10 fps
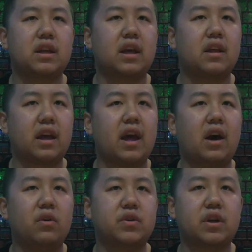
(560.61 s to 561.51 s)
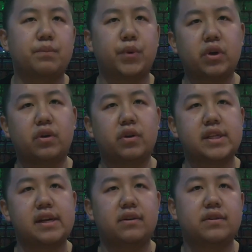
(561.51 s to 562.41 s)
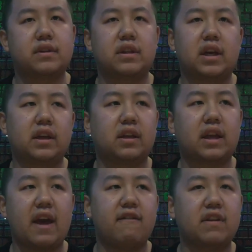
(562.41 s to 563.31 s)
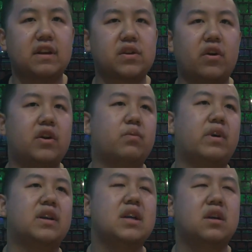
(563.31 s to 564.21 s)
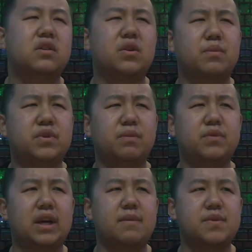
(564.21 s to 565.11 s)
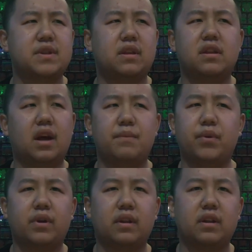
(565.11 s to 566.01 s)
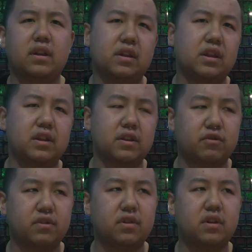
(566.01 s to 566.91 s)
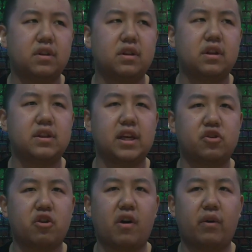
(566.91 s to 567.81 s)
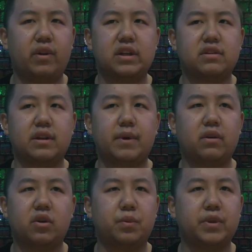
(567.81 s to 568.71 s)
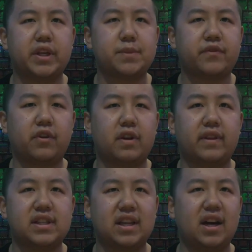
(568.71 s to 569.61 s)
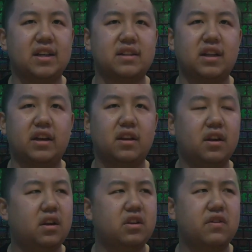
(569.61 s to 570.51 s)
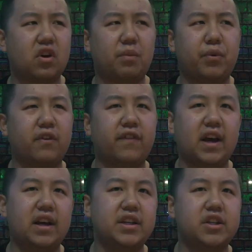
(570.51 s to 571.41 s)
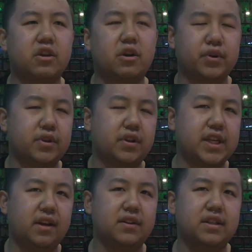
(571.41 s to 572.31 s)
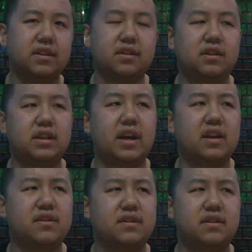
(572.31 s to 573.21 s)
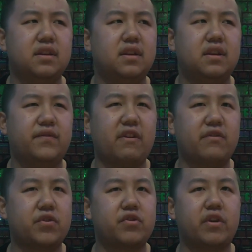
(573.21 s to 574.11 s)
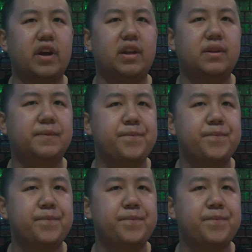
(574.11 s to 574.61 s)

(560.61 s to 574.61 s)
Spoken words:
get it out so you can book your hotels and like get everything sorted. Where sometimes they like book the take the draw out literally about a couple of days before the event starts, and like you've got to book flights, you've got to book hotels. It's very frustrating,